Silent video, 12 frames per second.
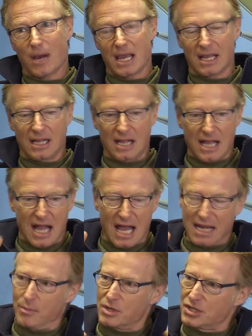way,
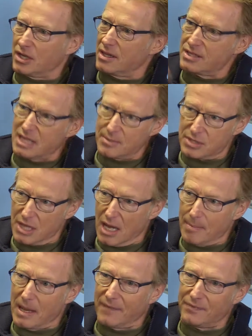and it was, you know, the same
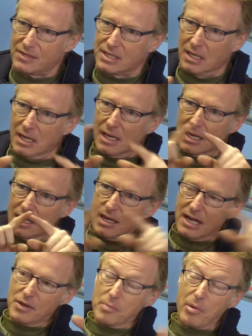start buttons.
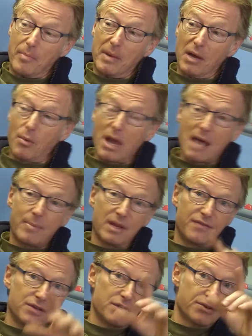You're probably aware, but
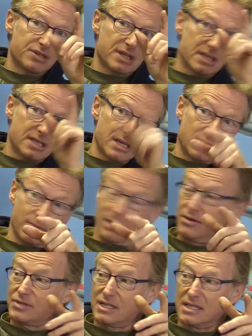if you do sit in, well,
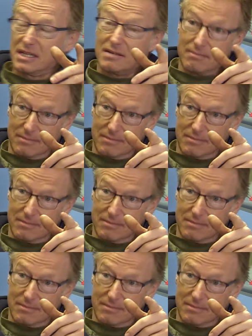you'll sit in